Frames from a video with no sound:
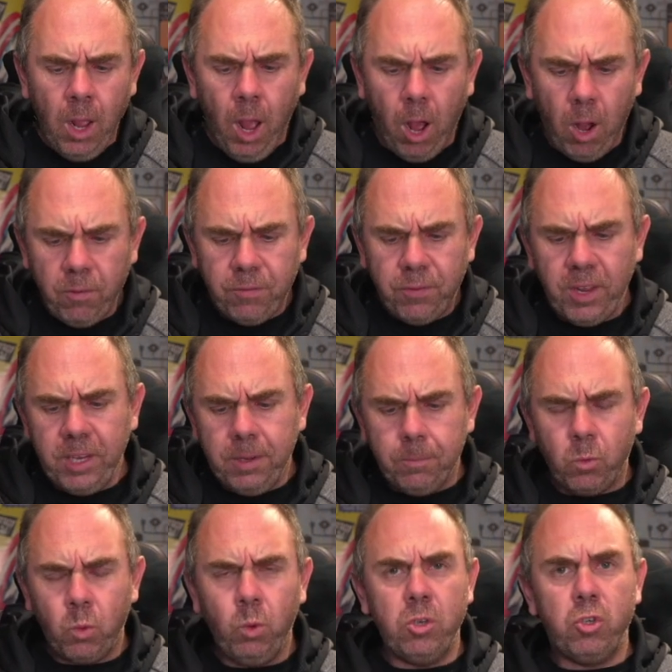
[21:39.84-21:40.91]
Hopefully,
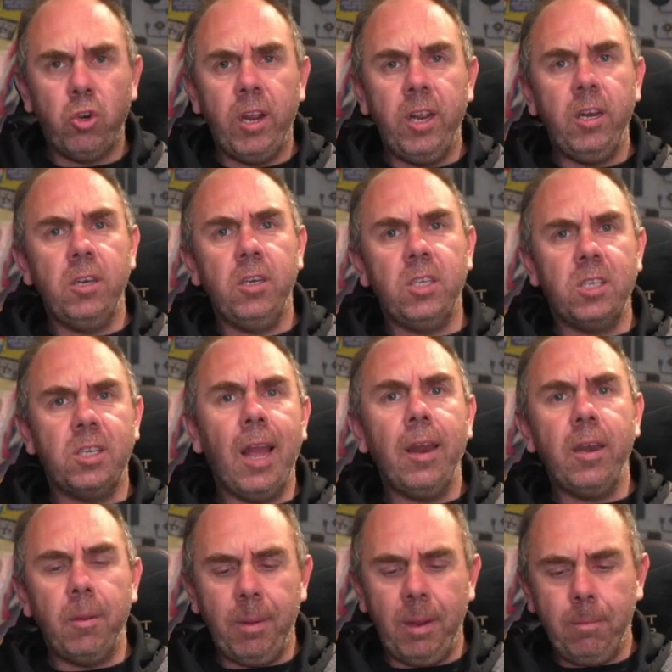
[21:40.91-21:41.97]
we'll try and
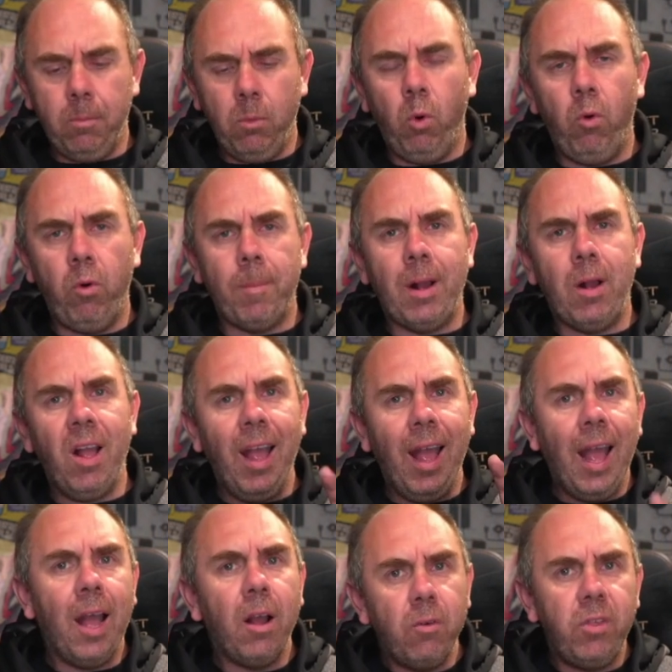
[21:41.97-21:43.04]
understand a bit more about
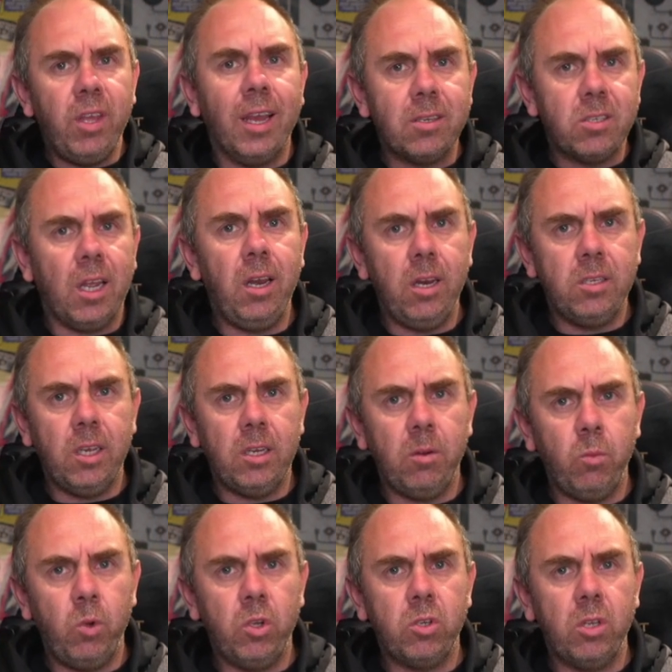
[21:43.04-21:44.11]
how the antenna setup
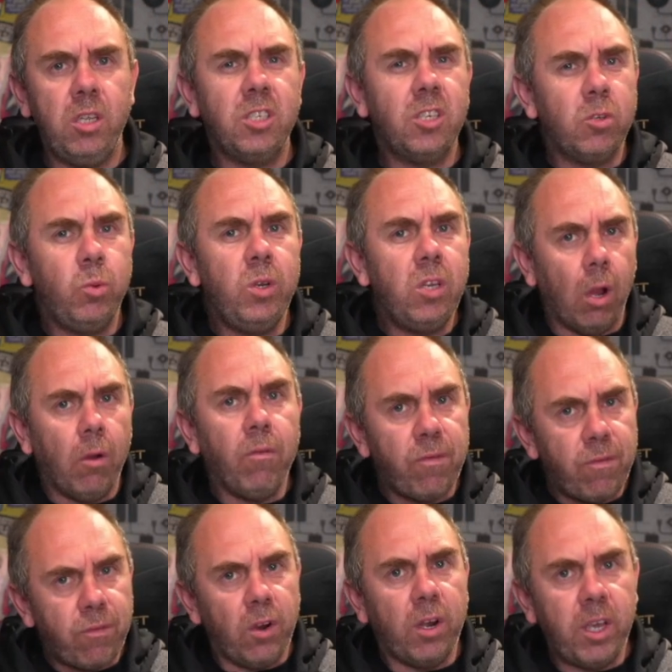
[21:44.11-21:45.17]
works on these because we don't
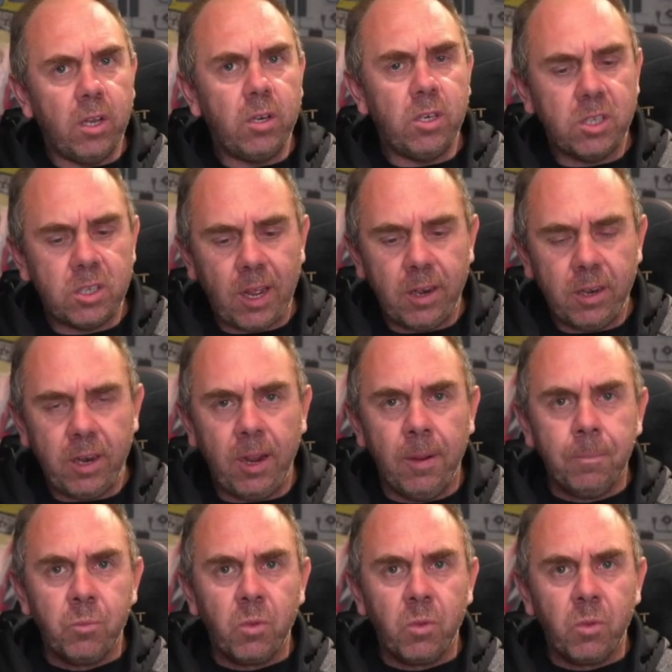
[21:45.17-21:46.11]
fully understand it.